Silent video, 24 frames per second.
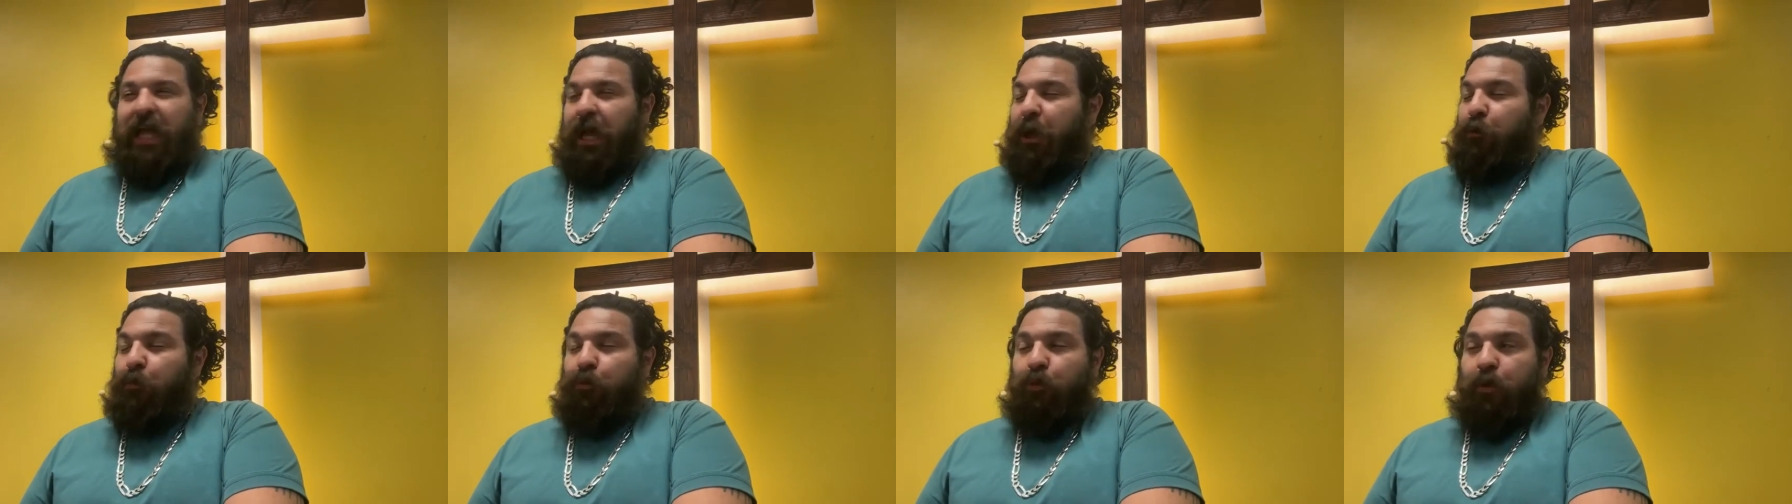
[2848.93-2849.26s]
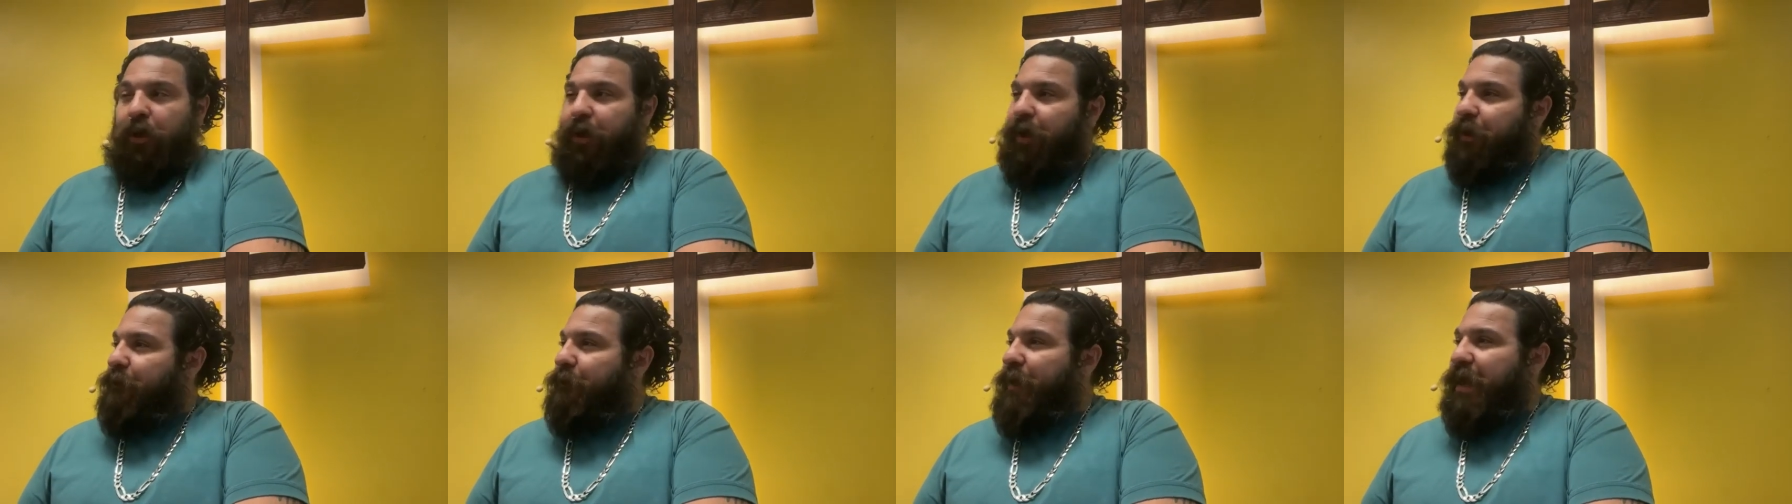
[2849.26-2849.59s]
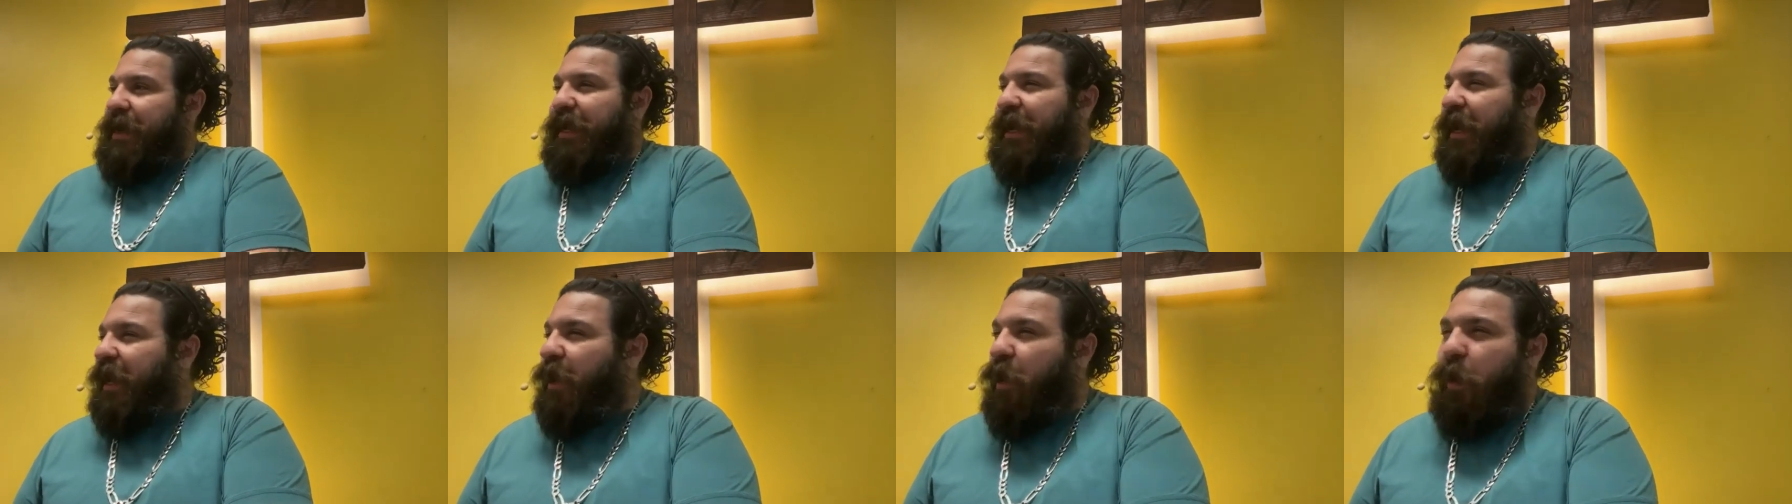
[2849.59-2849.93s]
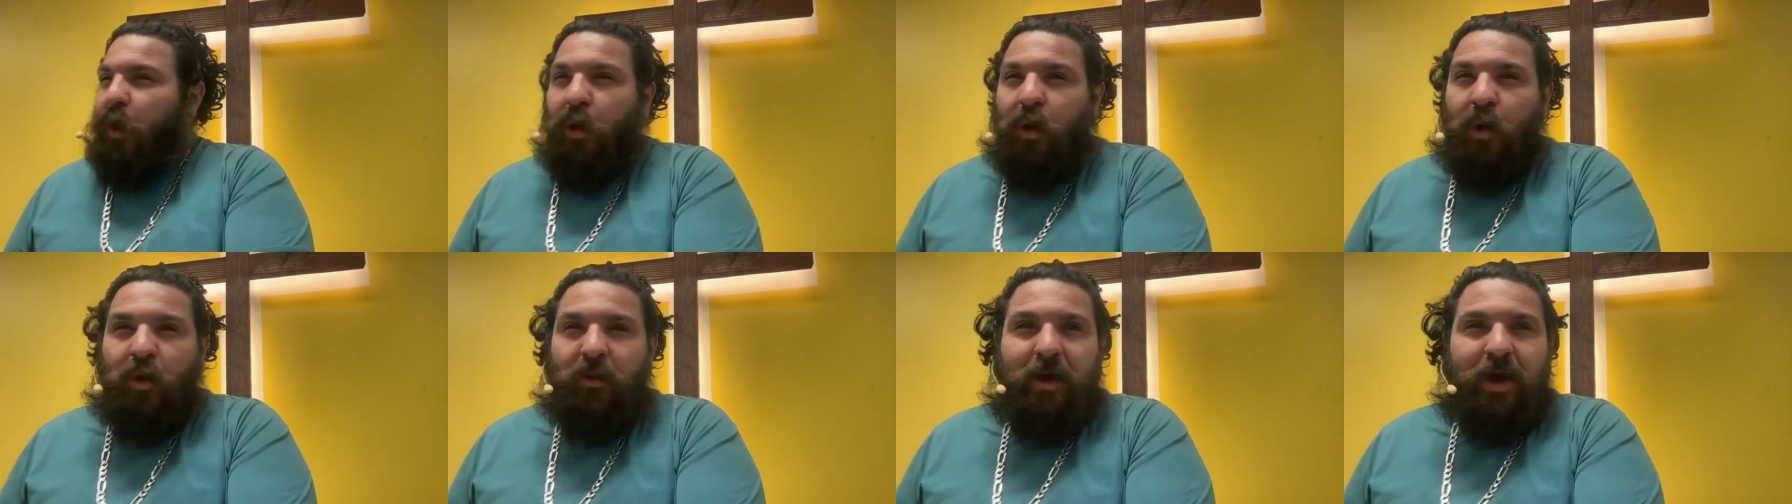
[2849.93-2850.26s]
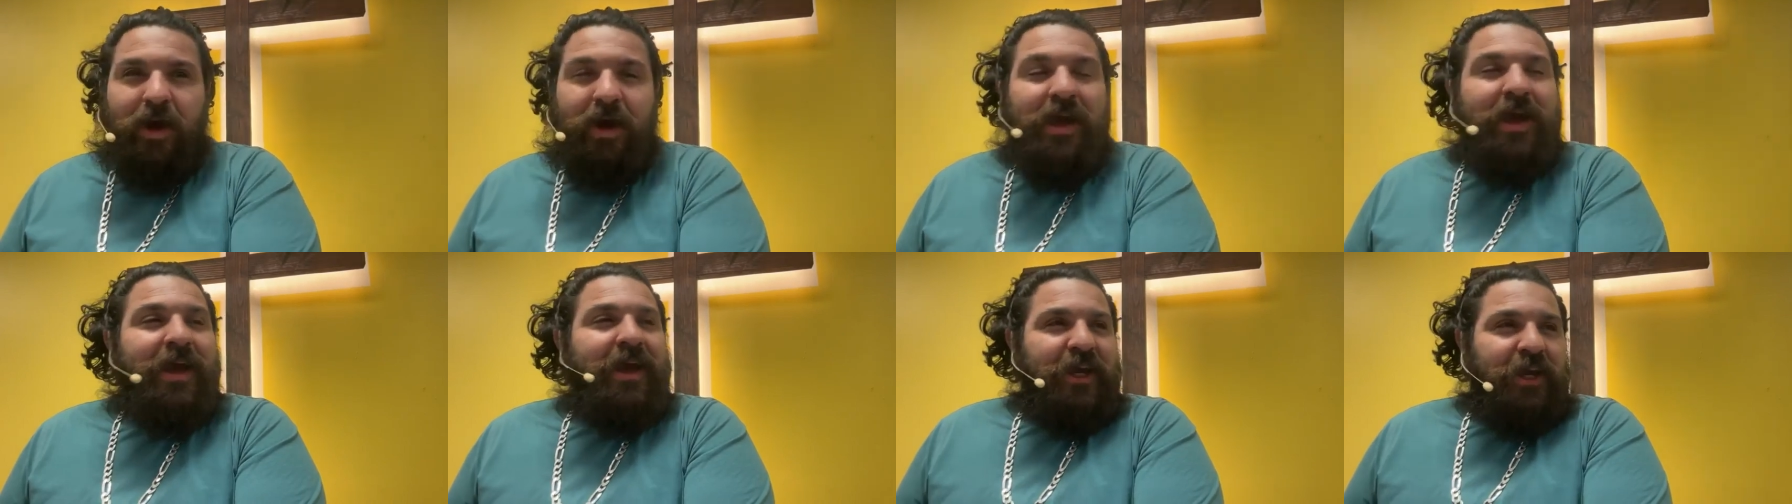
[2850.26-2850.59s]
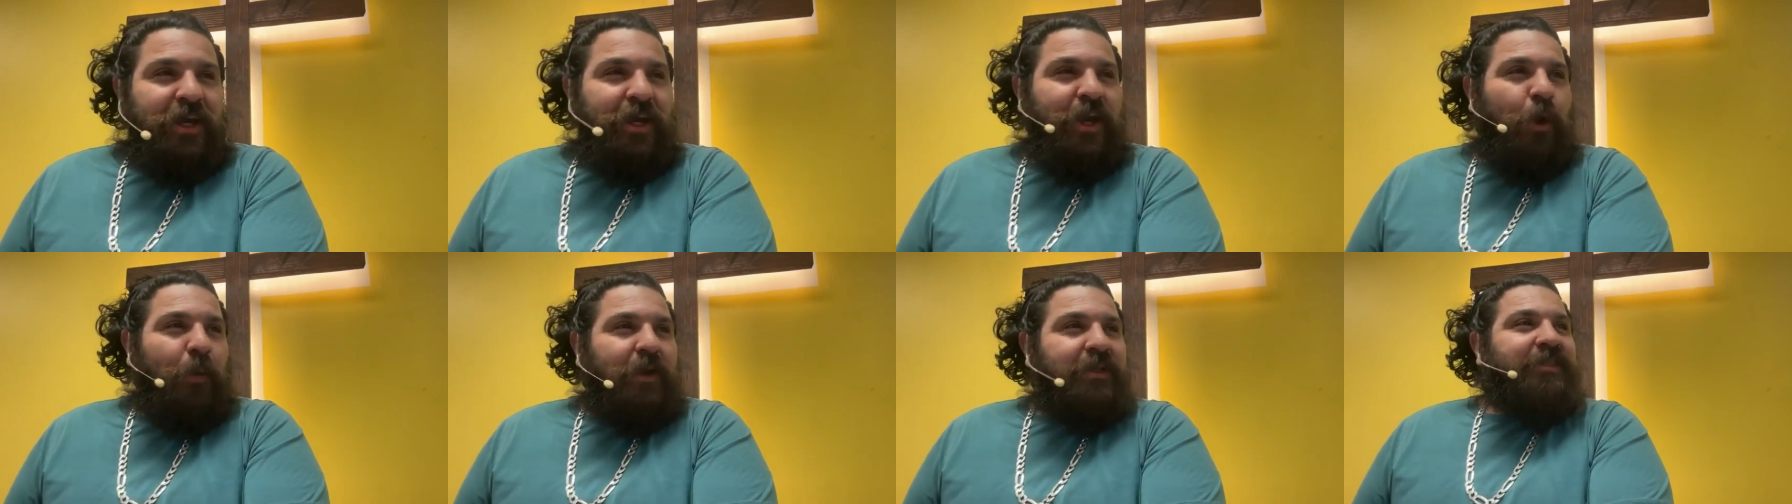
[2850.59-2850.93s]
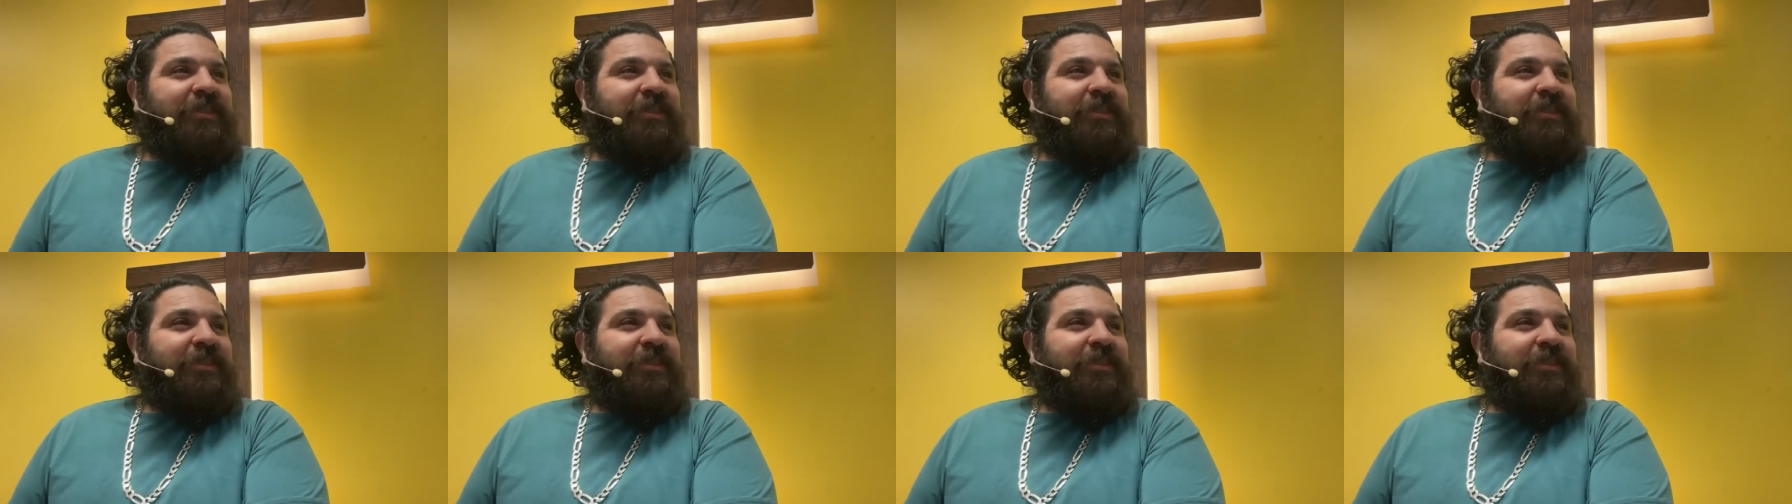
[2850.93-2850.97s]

they weren't making a whole lot. You know,